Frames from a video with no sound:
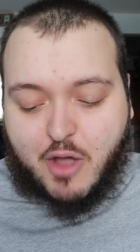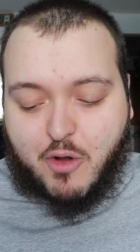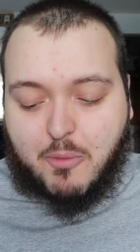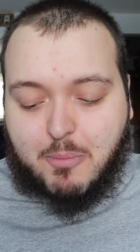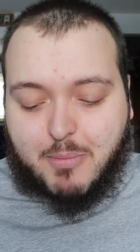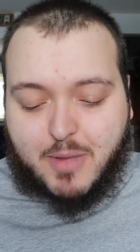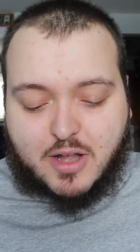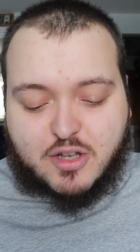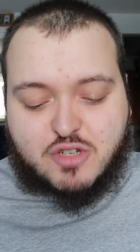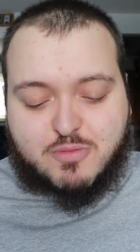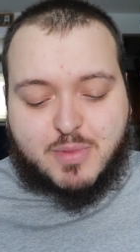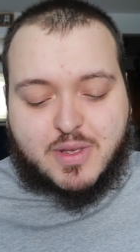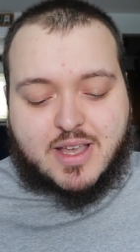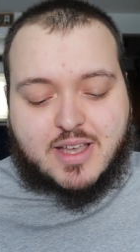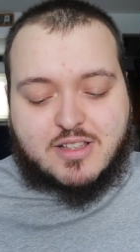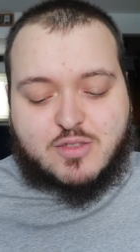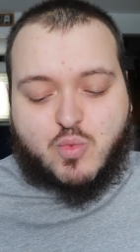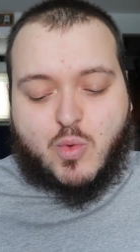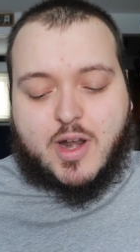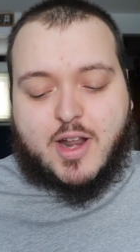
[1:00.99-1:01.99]
out much
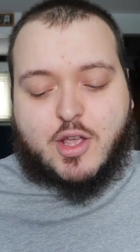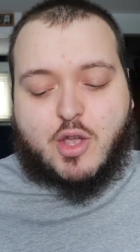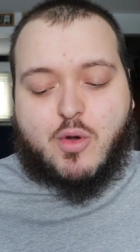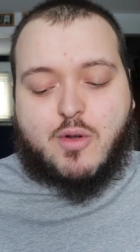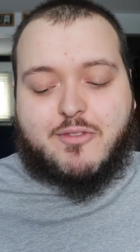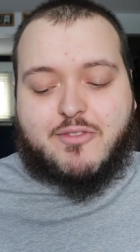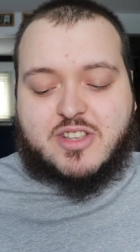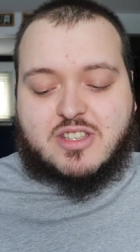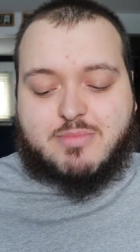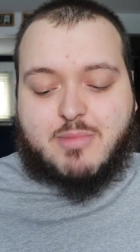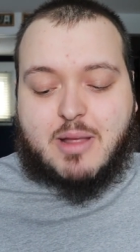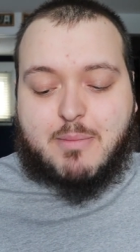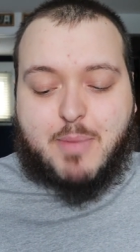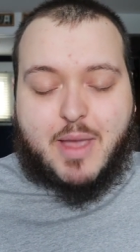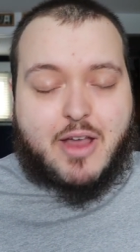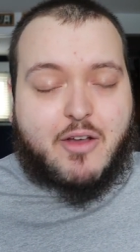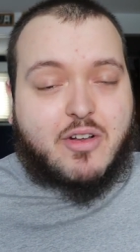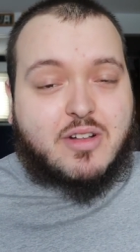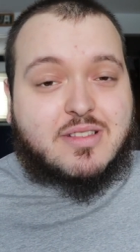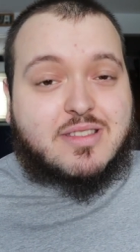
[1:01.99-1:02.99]
because when I go and visit my
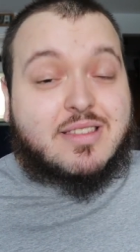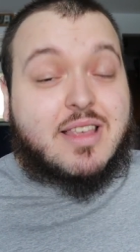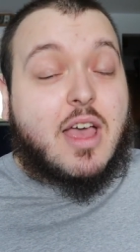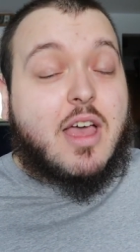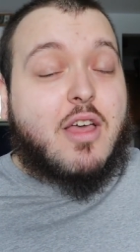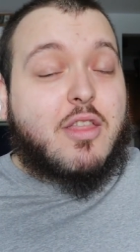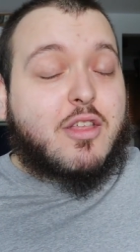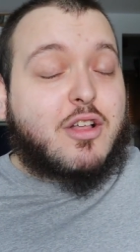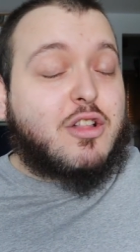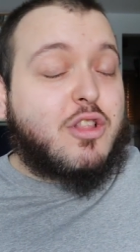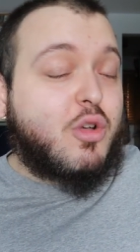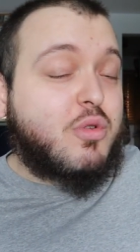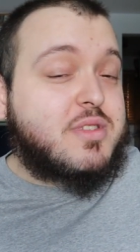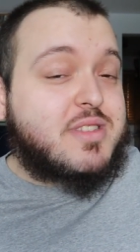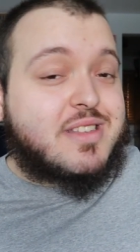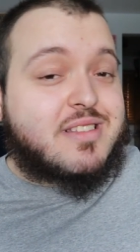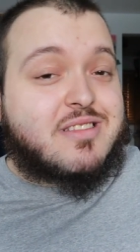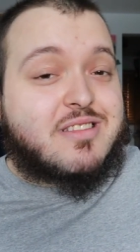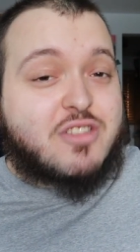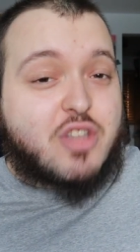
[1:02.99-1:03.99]
parents, the
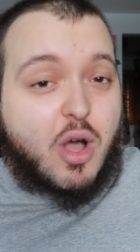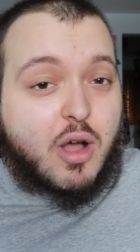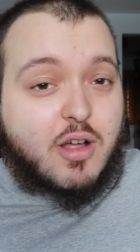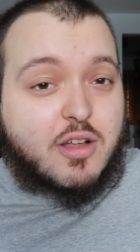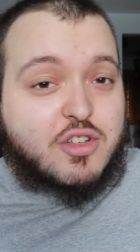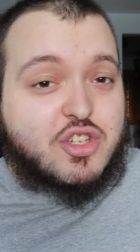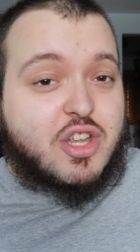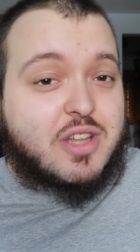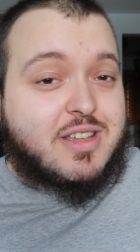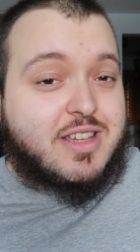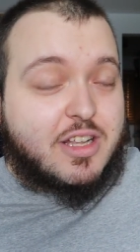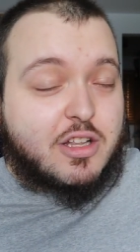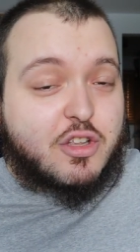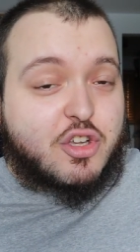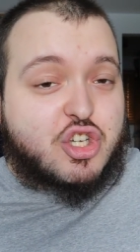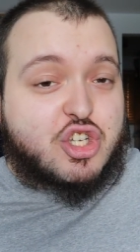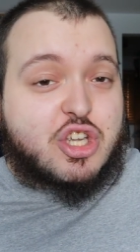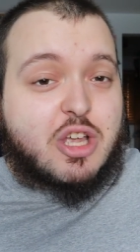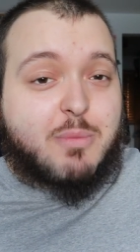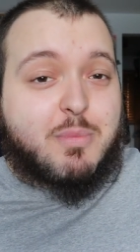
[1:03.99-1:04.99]
closest Dodge
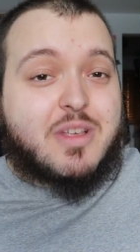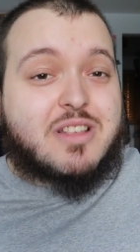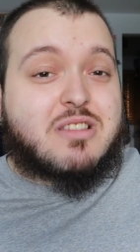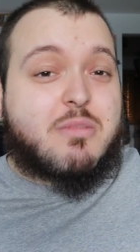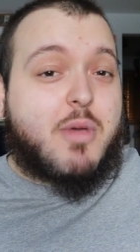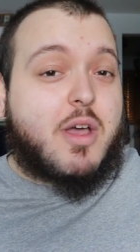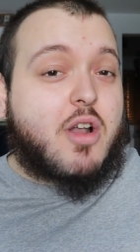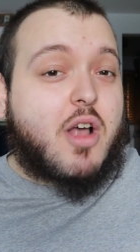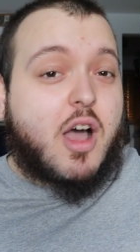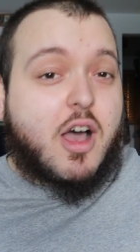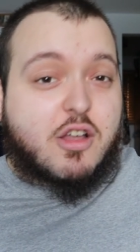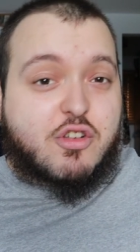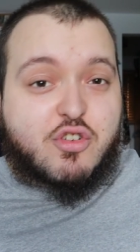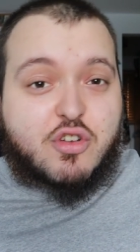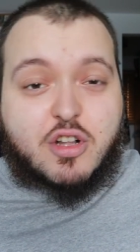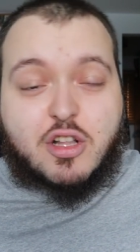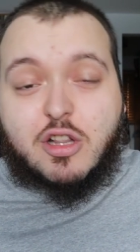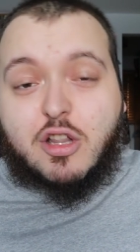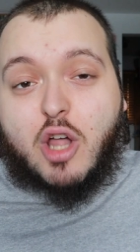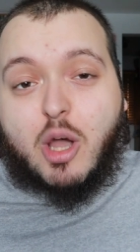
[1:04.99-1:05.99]
dealership is about
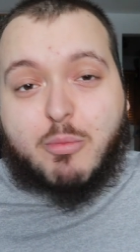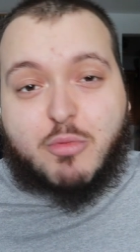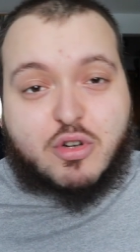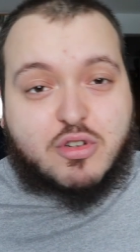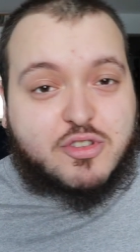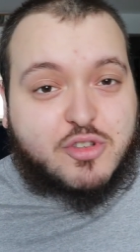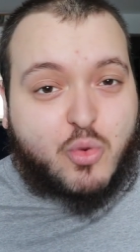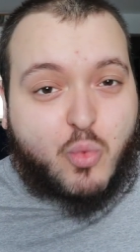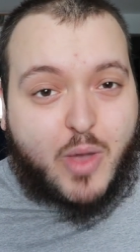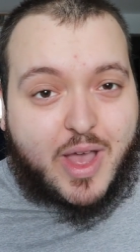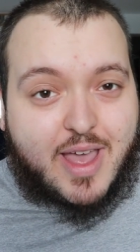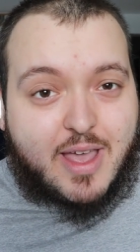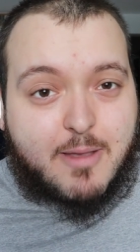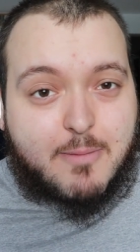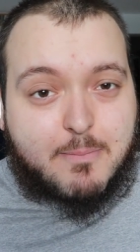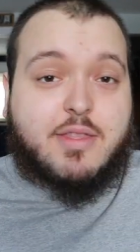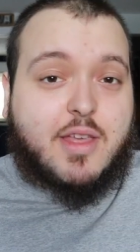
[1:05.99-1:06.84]
100 kilometers away.